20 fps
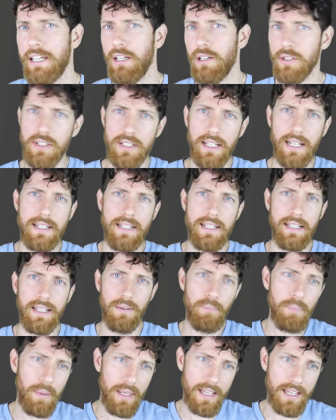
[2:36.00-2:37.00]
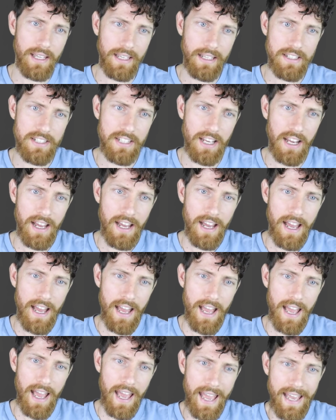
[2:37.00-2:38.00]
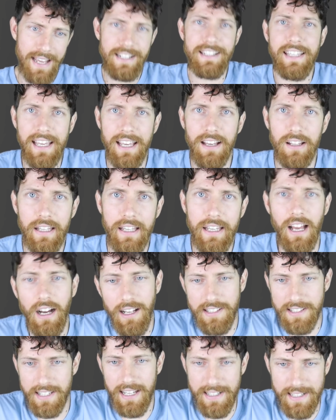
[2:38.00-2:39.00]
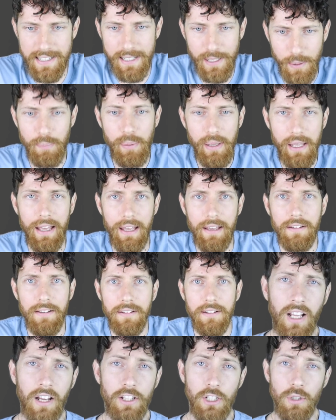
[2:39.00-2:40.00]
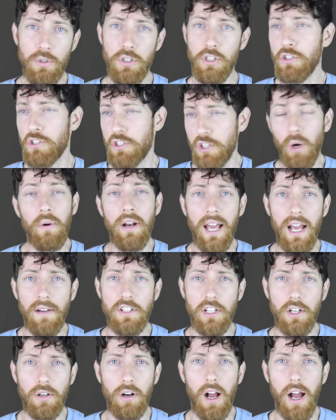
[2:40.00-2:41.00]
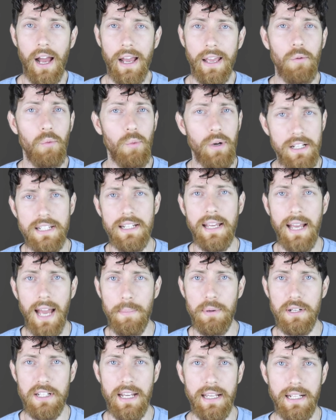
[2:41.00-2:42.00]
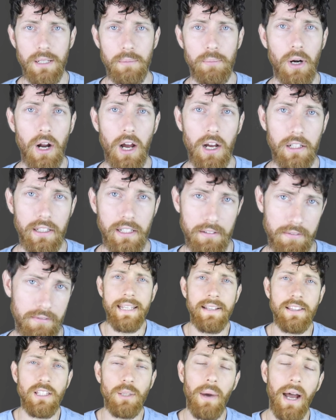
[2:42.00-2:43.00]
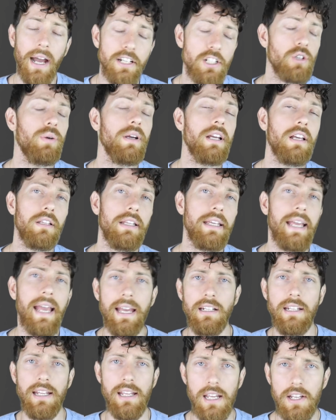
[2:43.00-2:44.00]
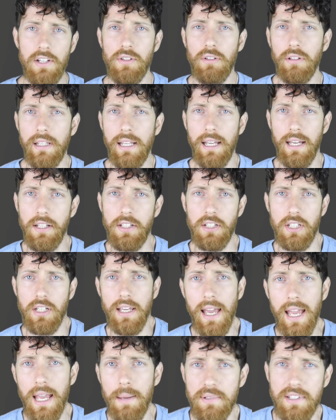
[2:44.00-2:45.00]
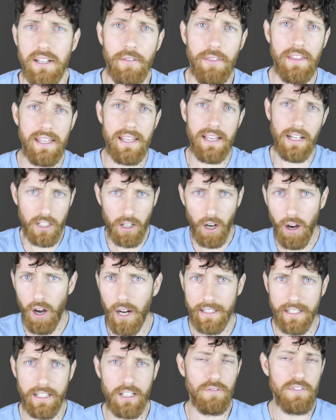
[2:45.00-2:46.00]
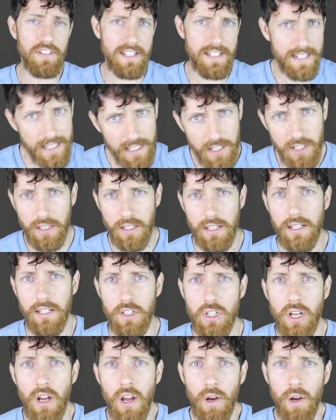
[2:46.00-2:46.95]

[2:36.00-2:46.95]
kill sentient beings and killing a sentient being. You just don't have to cry when decapitating broccoli. Yet the mind quickly and easily escapes the cognitive dissonance